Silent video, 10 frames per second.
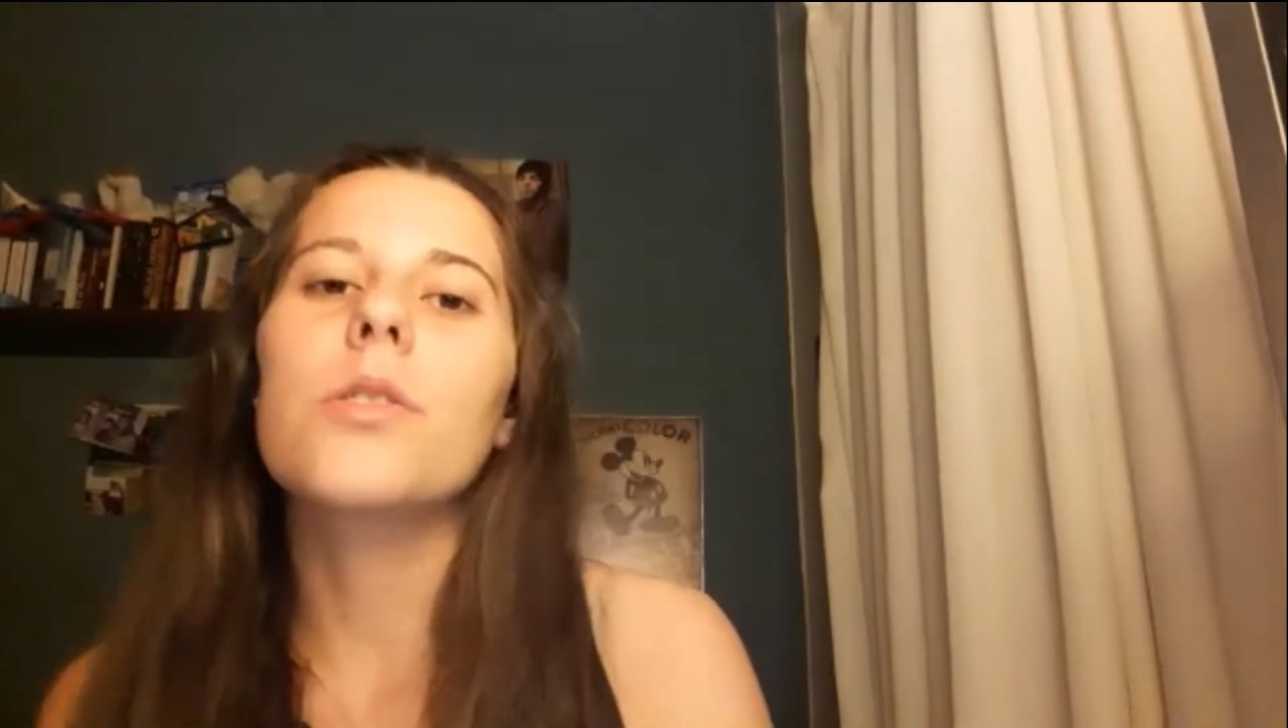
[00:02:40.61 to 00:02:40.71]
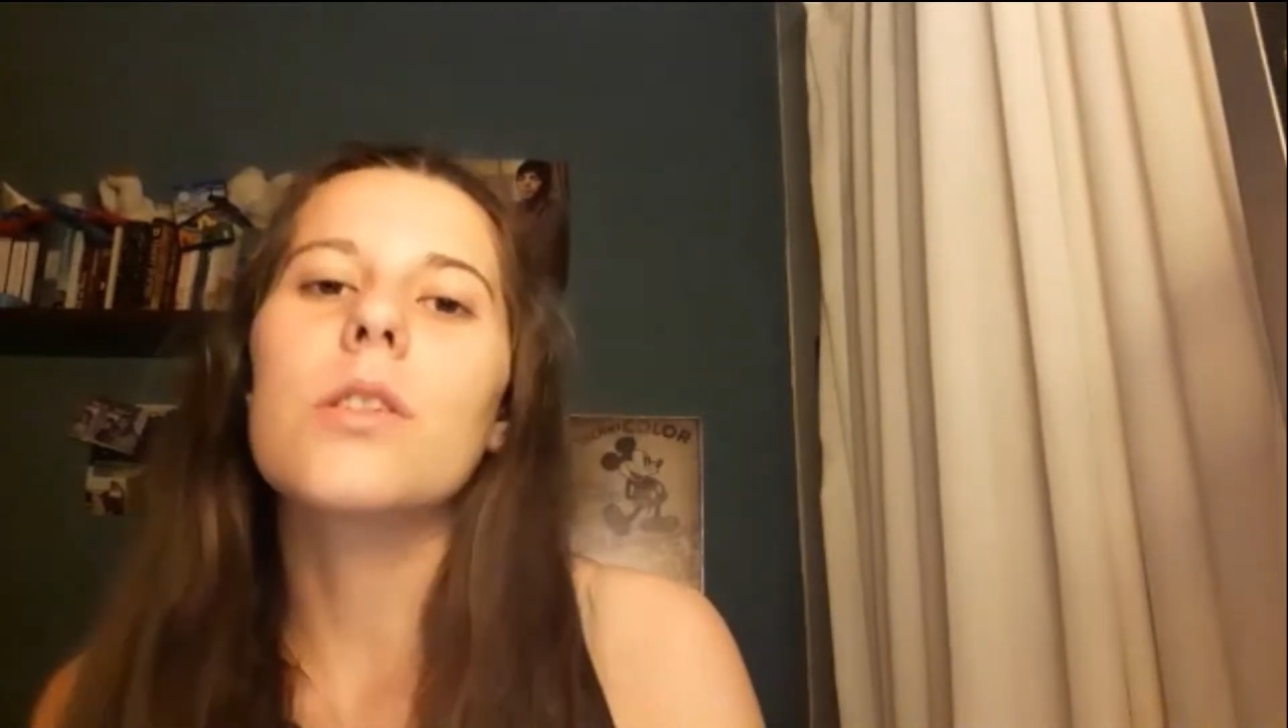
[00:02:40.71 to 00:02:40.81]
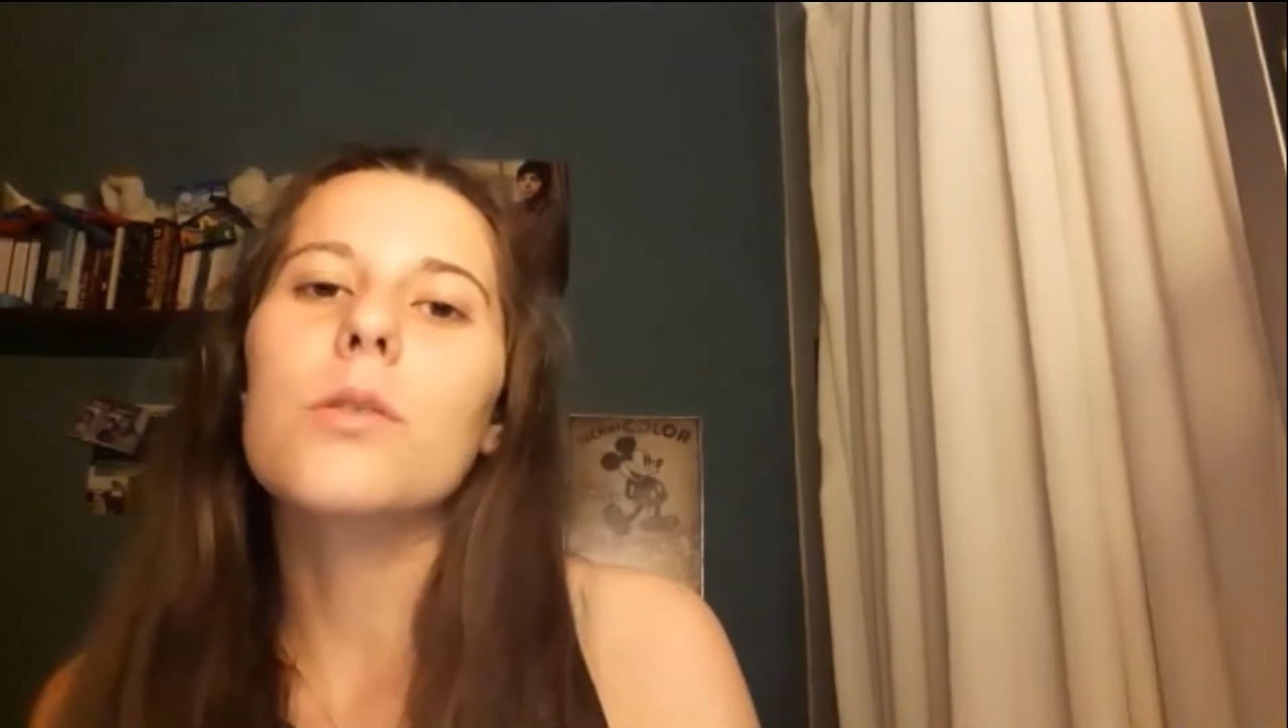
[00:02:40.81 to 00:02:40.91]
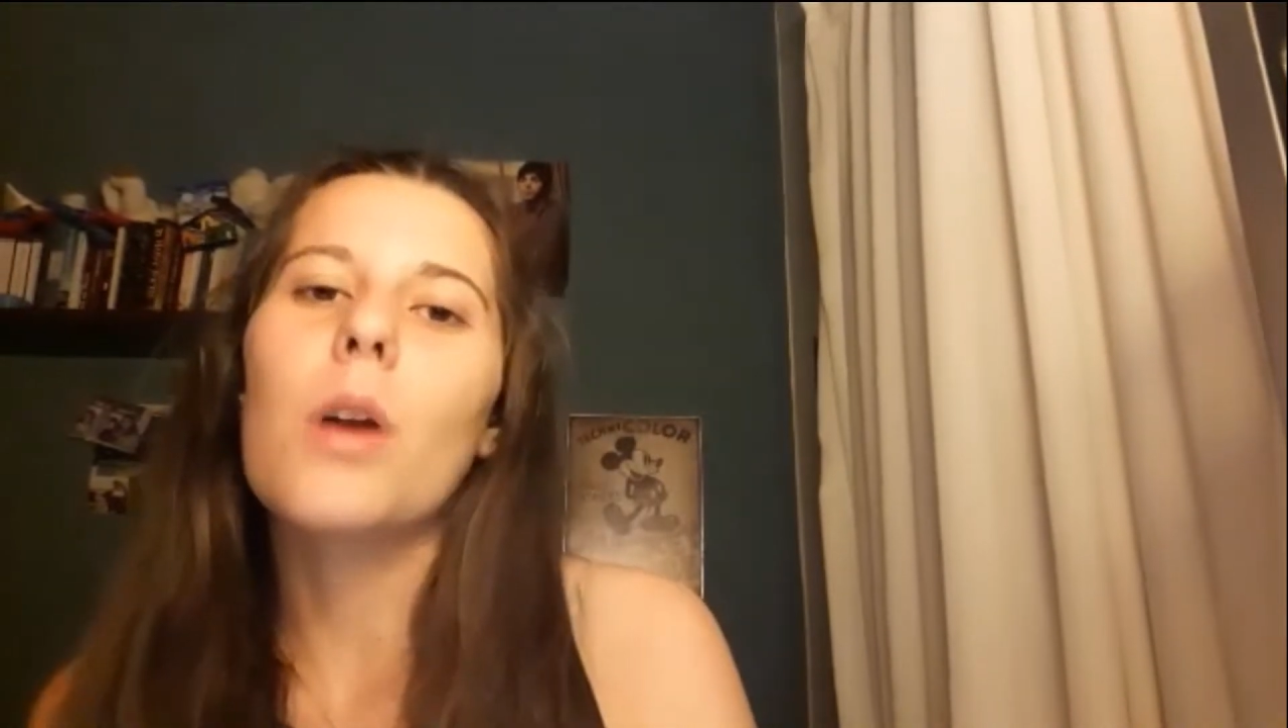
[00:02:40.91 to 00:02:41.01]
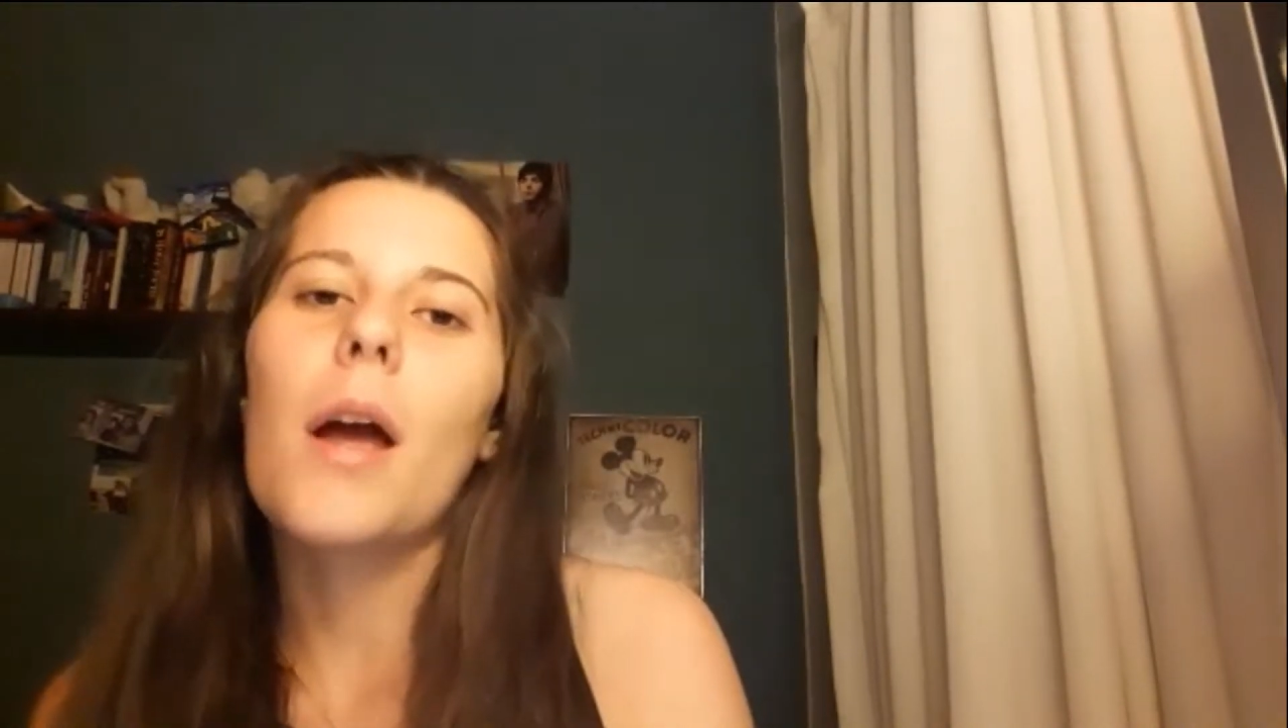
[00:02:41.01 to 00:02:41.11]

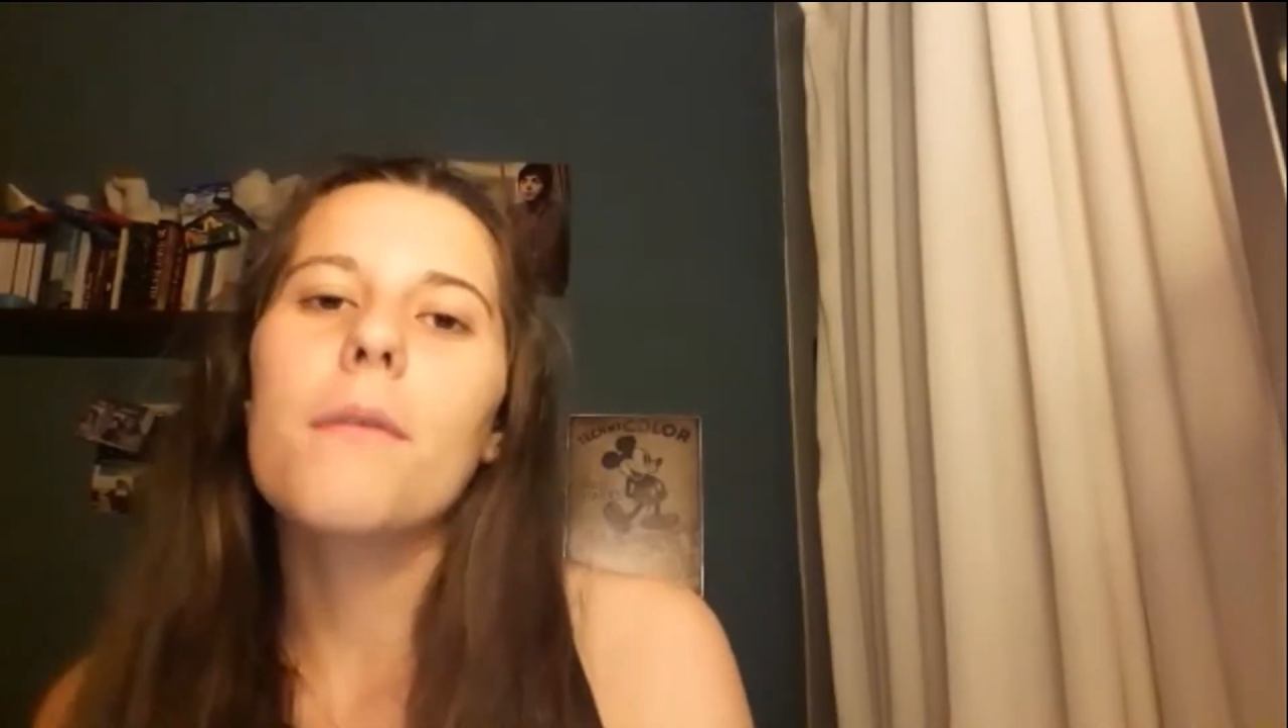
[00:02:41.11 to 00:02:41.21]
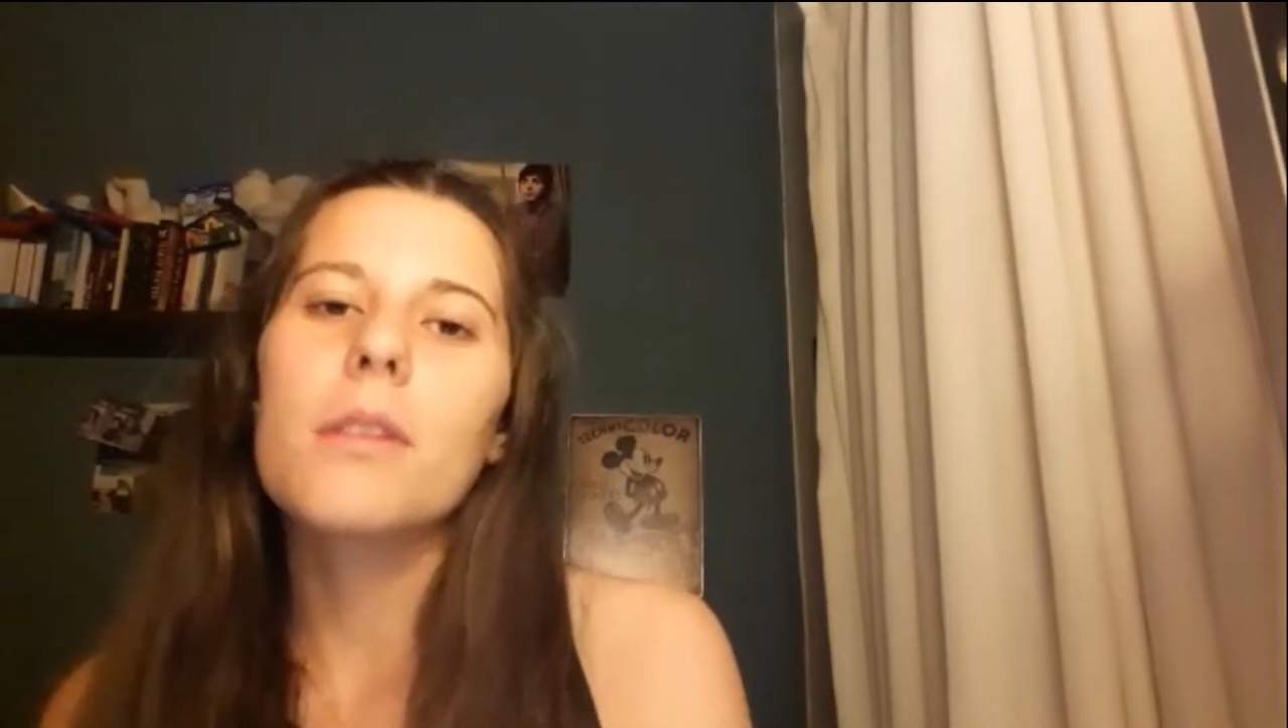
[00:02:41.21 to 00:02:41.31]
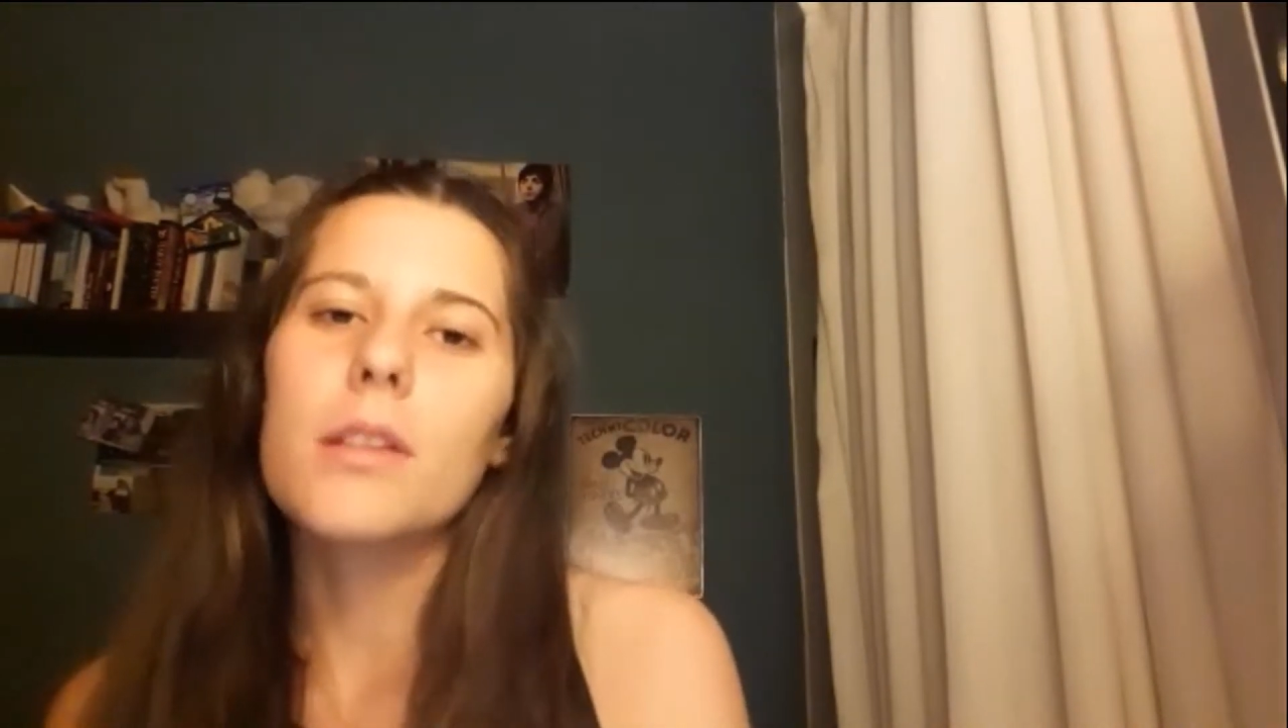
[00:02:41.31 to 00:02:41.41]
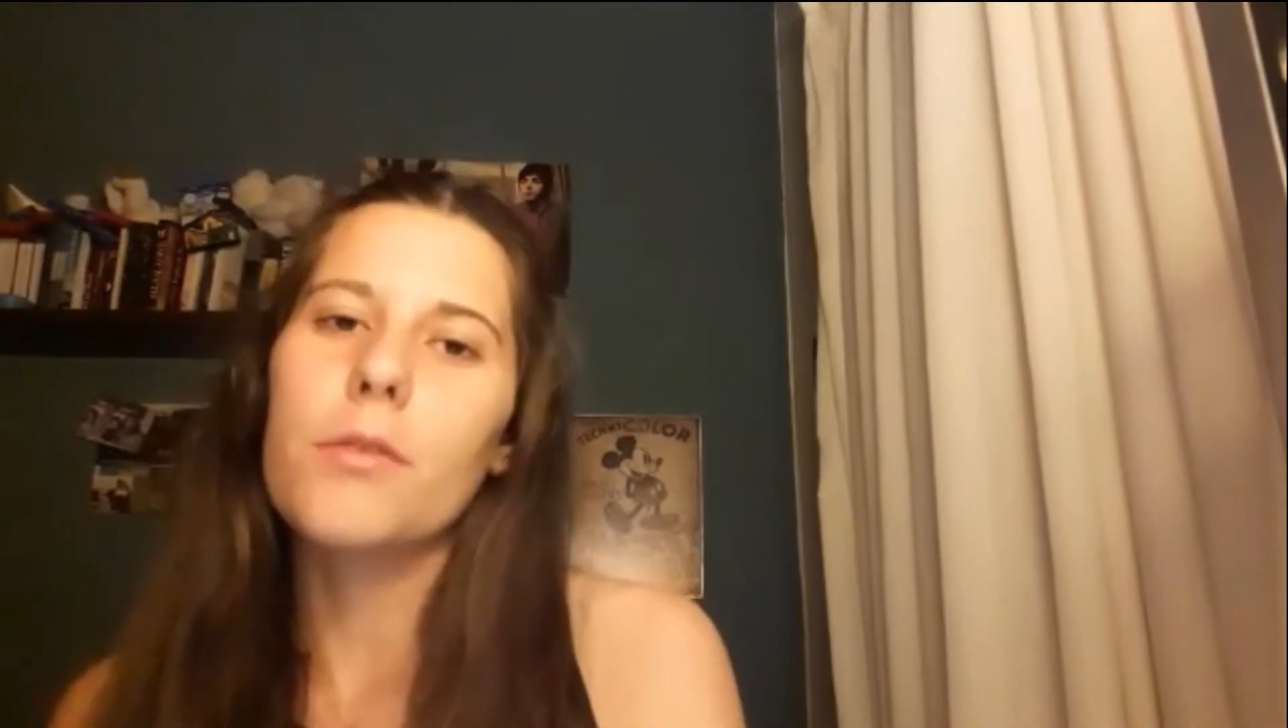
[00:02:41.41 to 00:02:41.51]
describe this